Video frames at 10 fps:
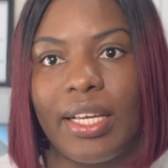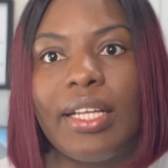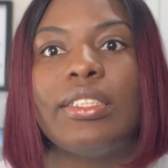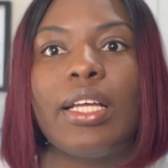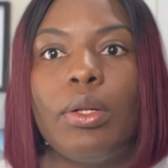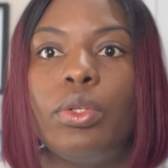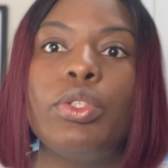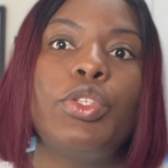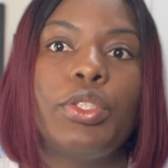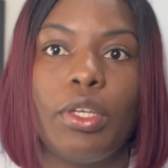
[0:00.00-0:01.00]
and
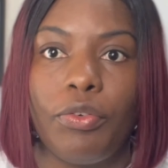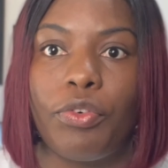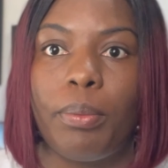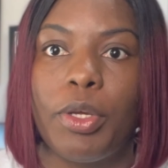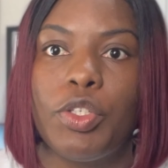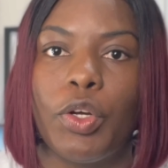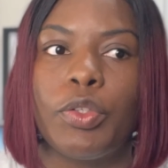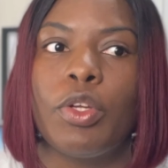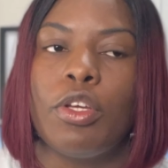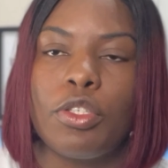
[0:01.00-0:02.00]
download those information.
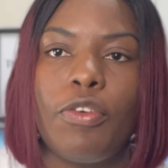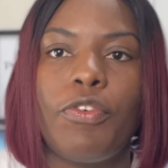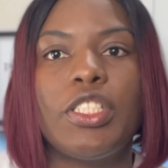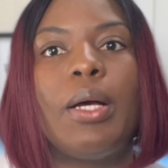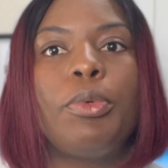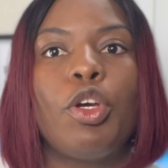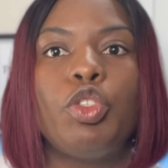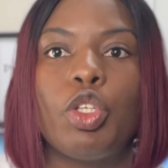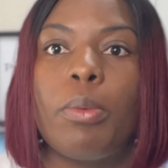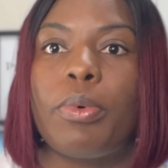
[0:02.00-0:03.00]
So if, for example, your
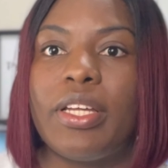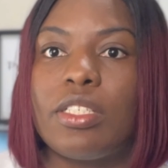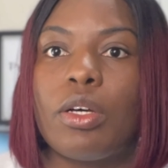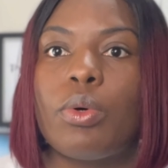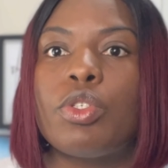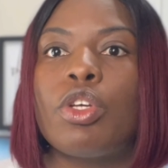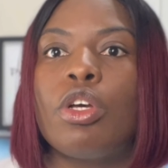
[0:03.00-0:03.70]
job entails